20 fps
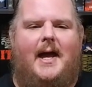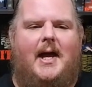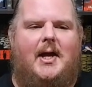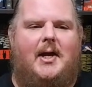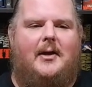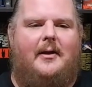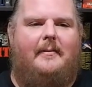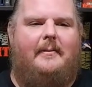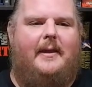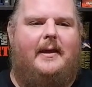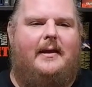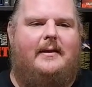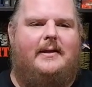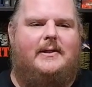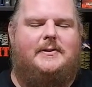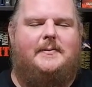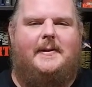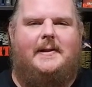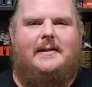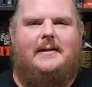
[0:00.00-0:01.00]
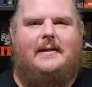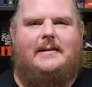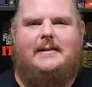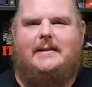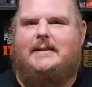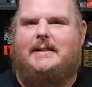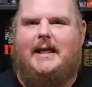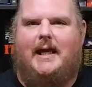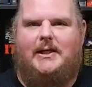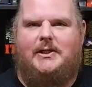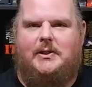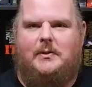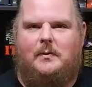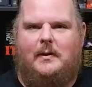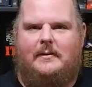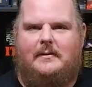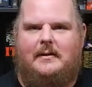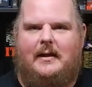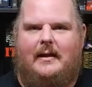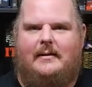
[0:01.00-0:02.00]
There's been a lot of discussion
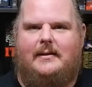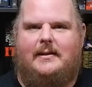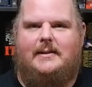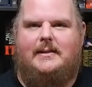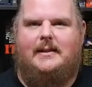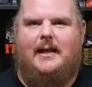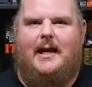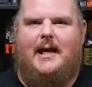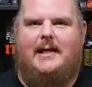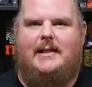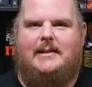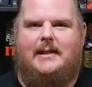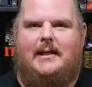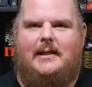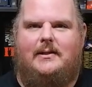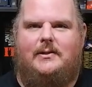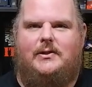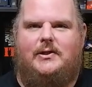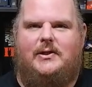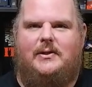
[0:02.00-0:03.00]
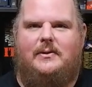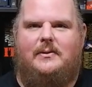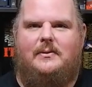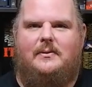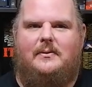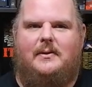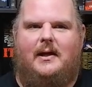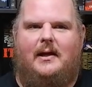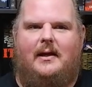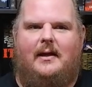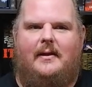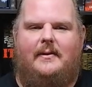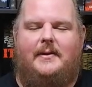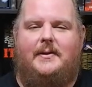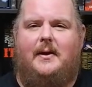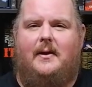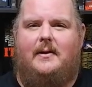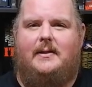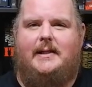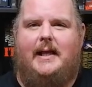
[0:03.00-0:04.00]
whether or not this ties into
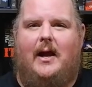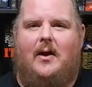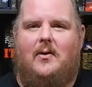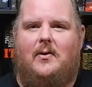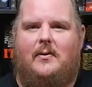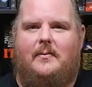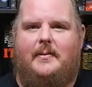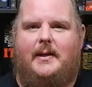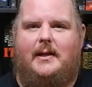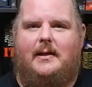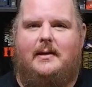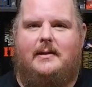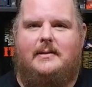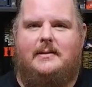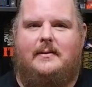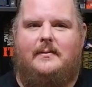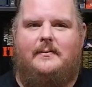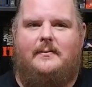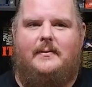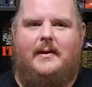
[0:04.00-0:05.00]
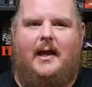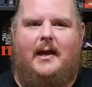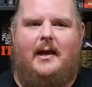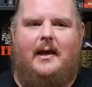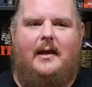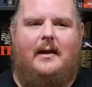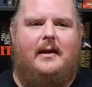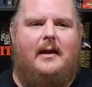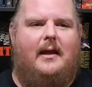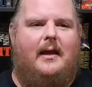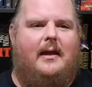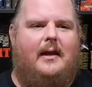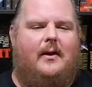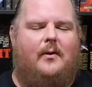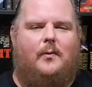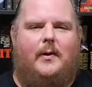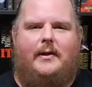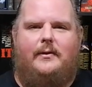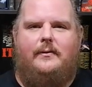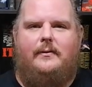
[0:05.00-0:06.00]
the Dark Tower because of
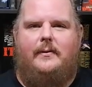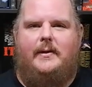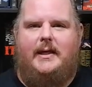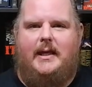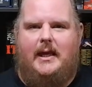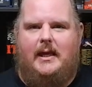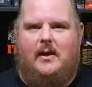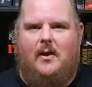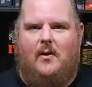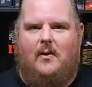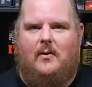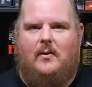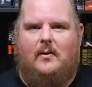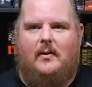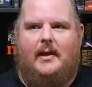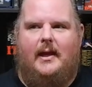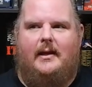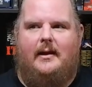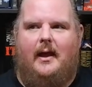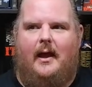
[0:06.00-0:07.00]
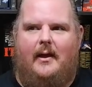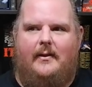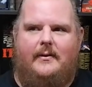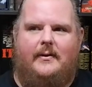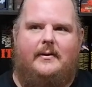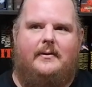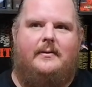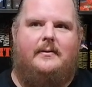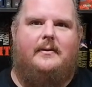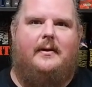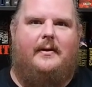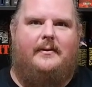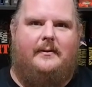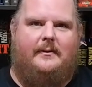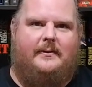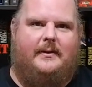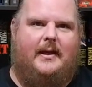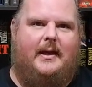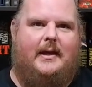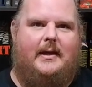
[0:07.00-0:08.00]
Wind Through the Keyhole and
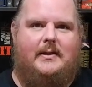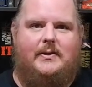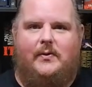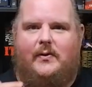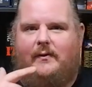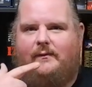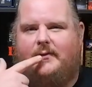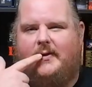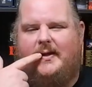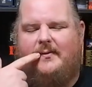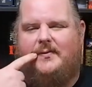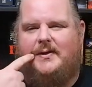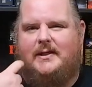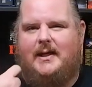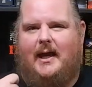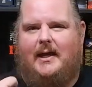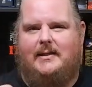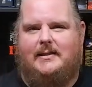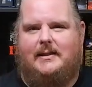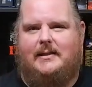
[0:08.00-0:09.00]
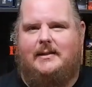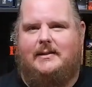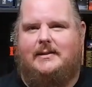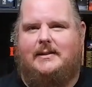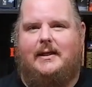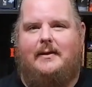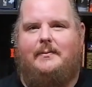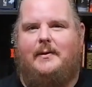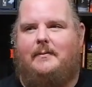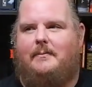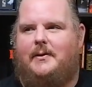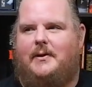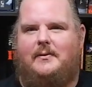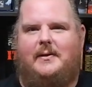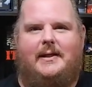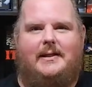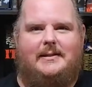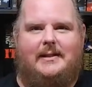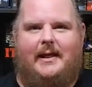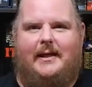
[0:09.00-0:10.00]
other things, or if it even ties into Sleeping
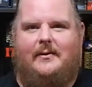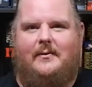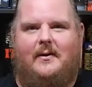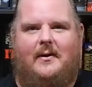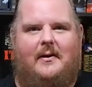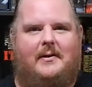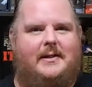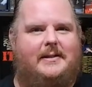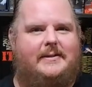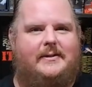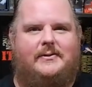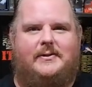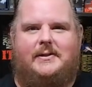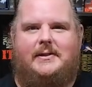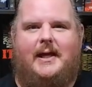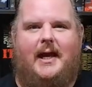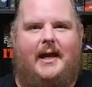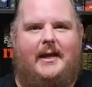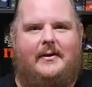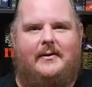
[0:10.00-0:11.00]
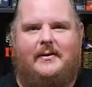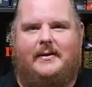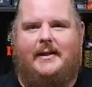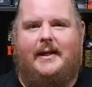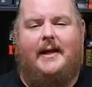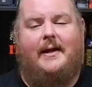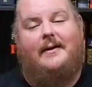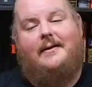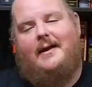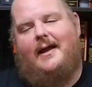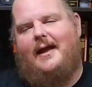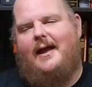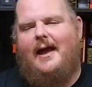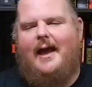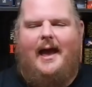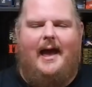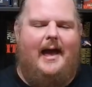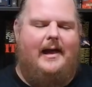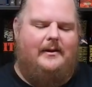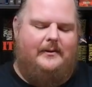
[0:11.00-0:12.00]
Beauties later on because there's a tiger in there.
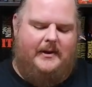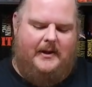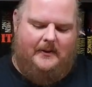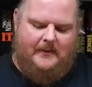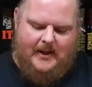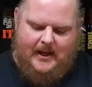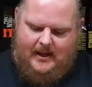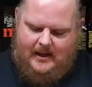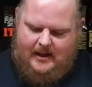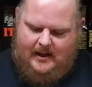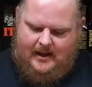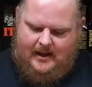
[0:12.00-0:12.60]
I don't know.